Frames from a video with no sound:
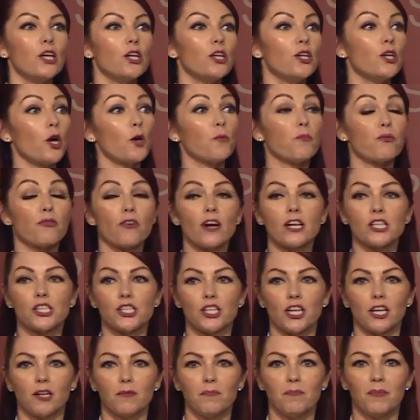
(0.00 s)
No
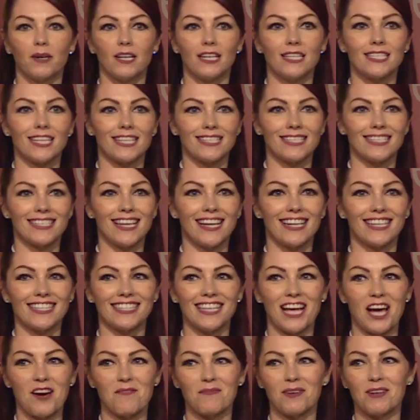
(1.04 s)
pressure, but it does tell us
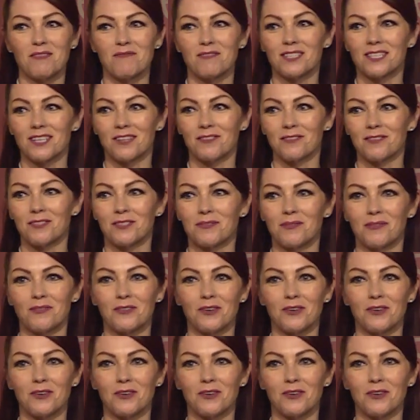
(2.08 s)
how many results we've